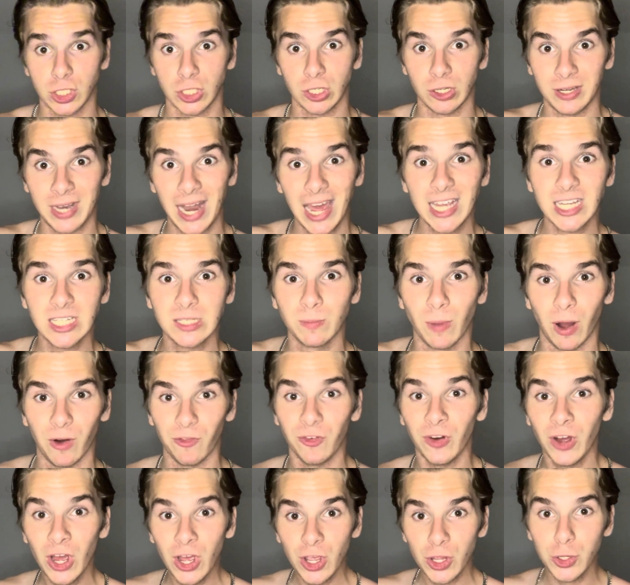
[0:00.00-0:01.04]
So next month,
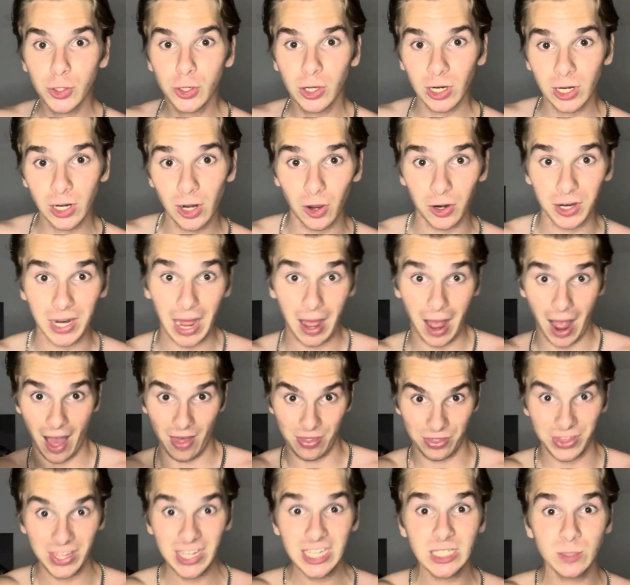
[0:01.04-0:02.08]
you can look
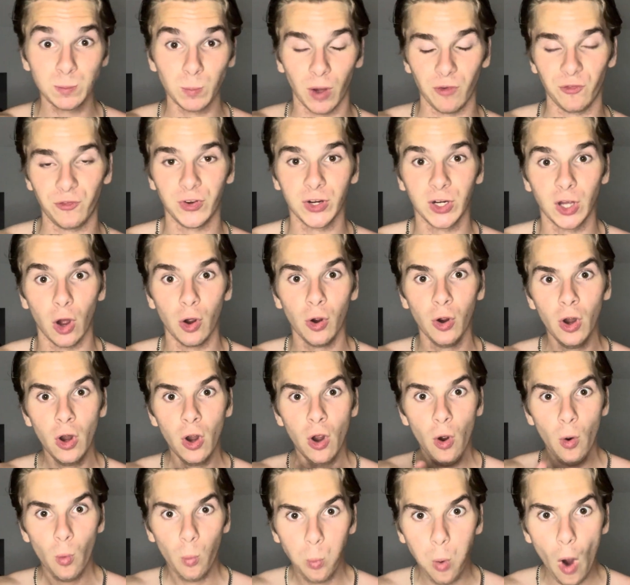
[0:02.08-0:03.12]
at this month and go,
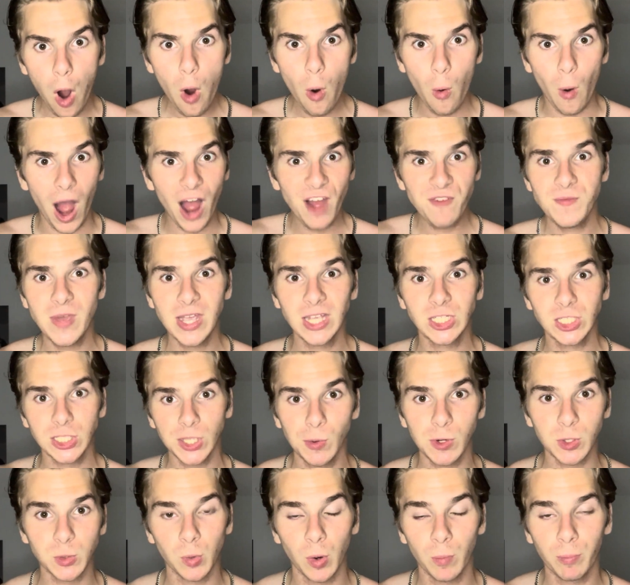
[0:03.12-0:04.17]
whoa, I've made so
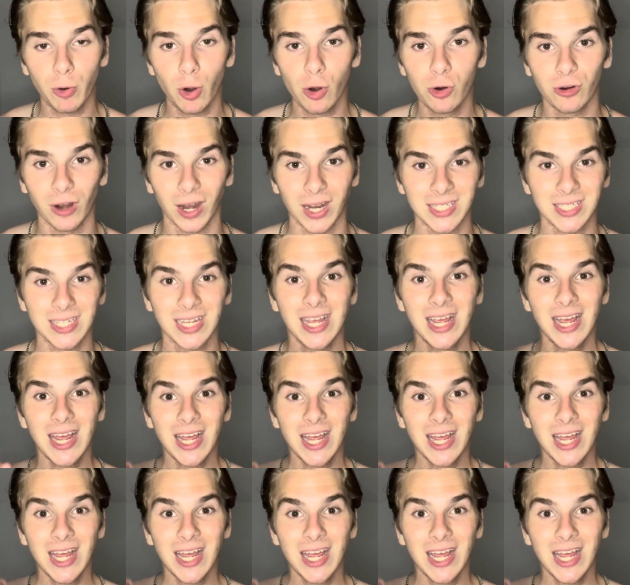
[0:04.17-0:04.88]
much more progress.